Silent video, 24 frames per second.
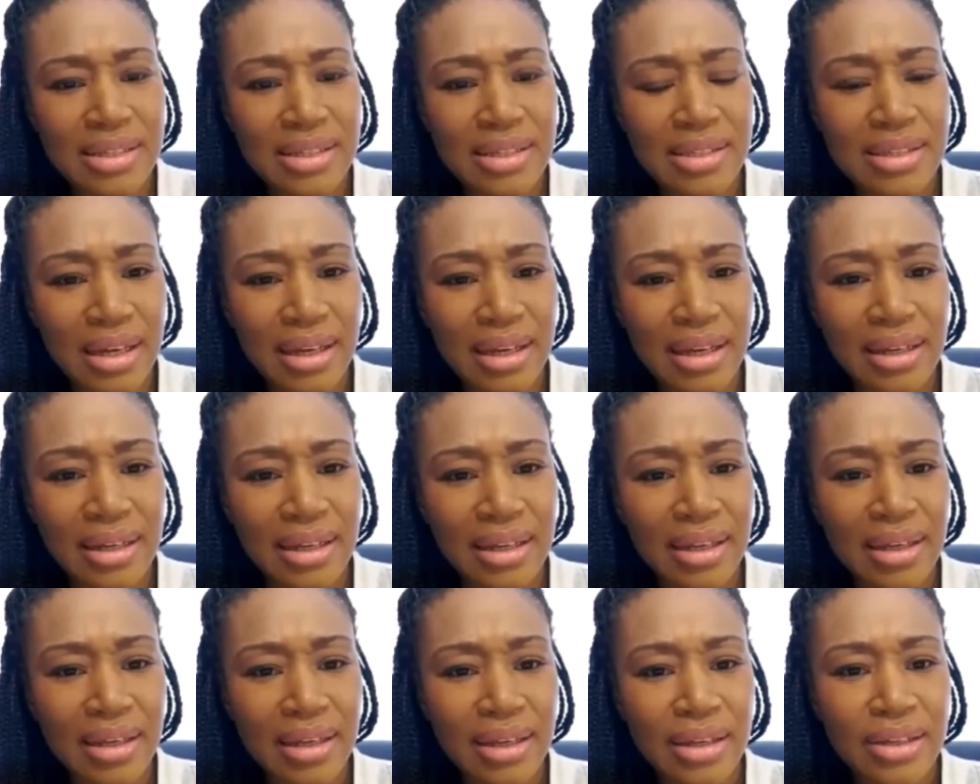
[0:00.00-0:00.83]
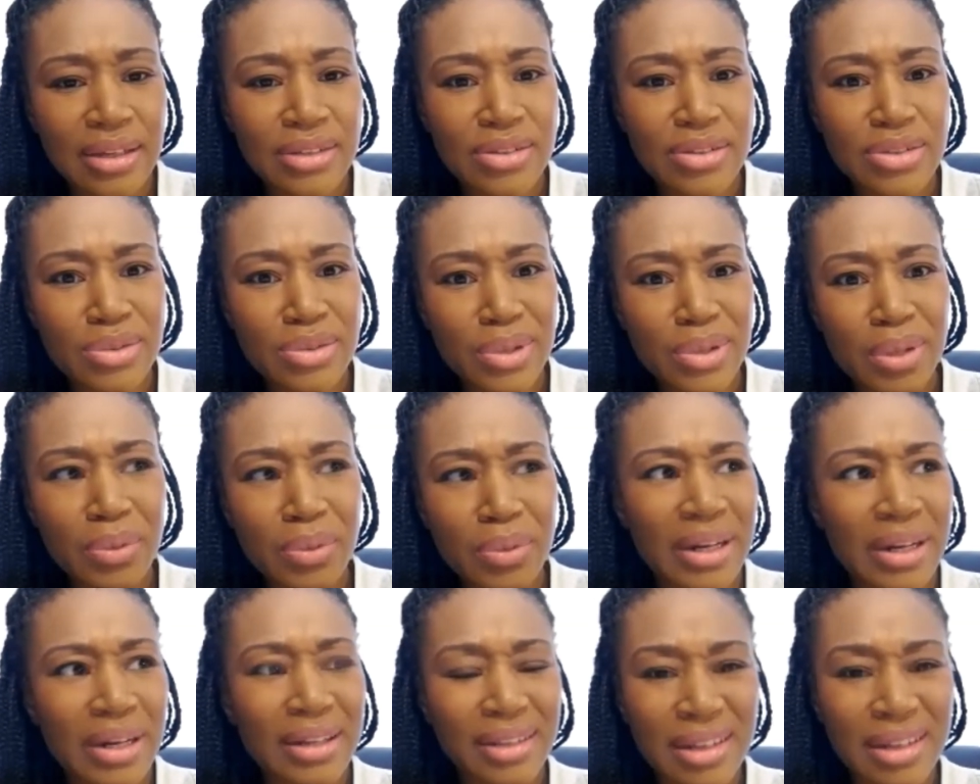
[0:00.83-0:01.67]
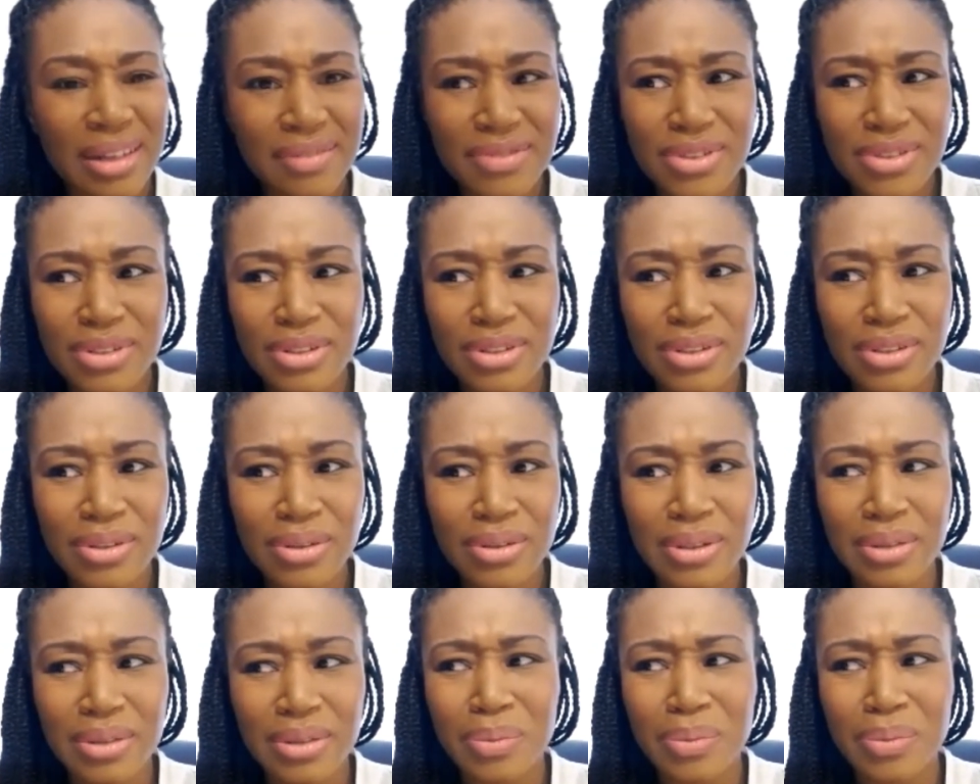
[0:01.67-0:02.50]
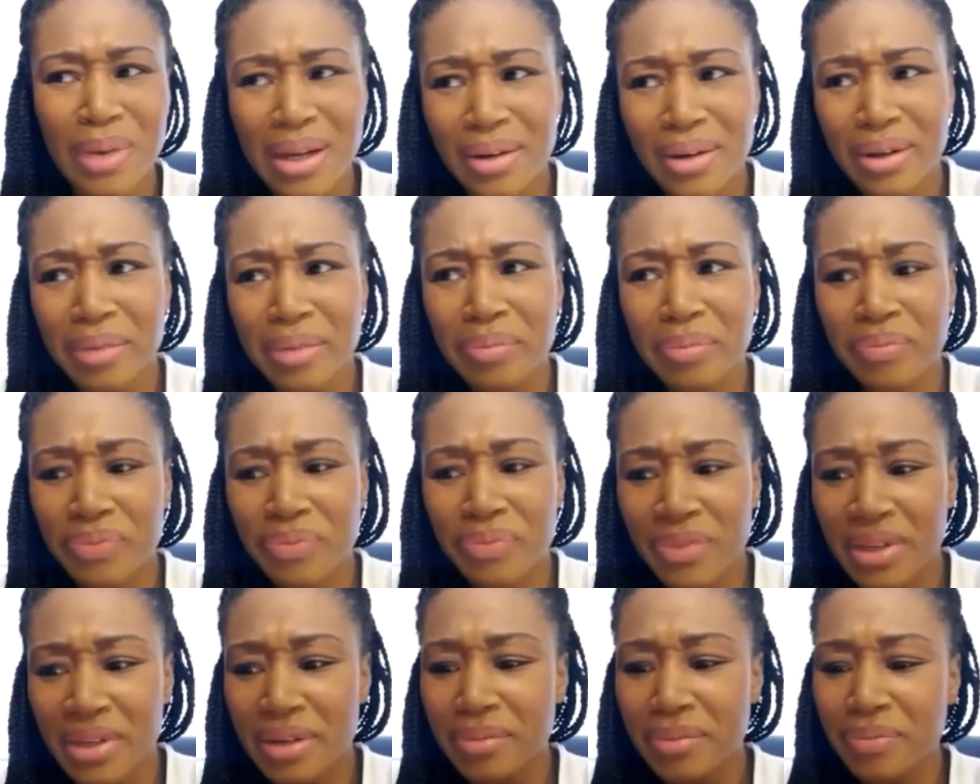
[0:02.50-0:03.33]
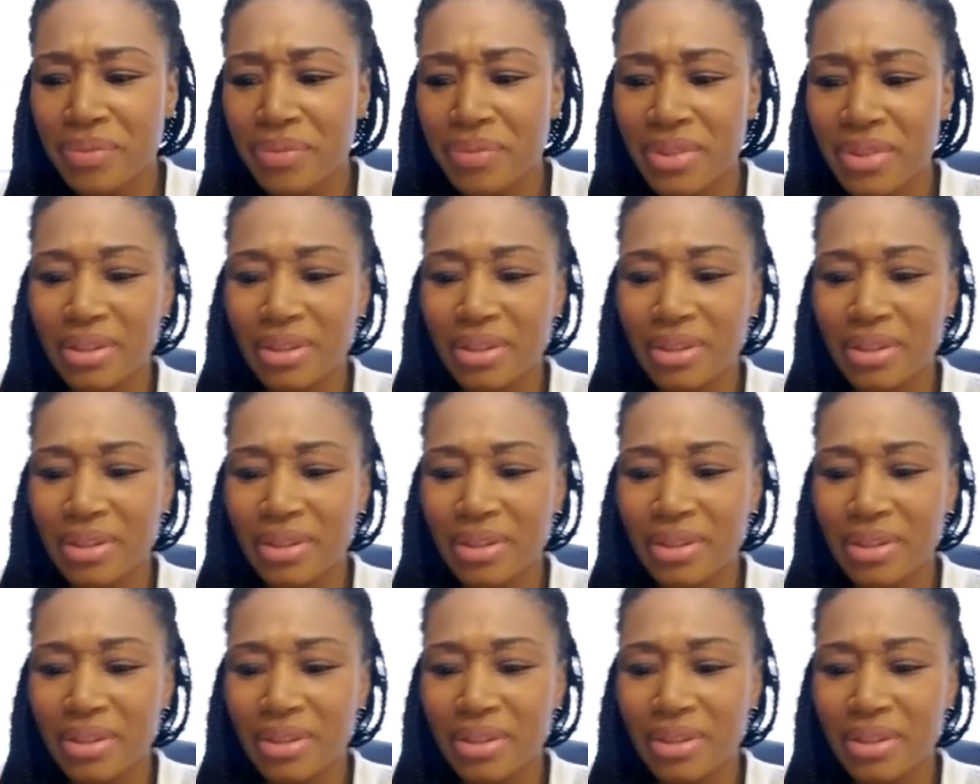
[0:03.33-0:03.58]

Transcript: like doing what I love to do, and wow, I'm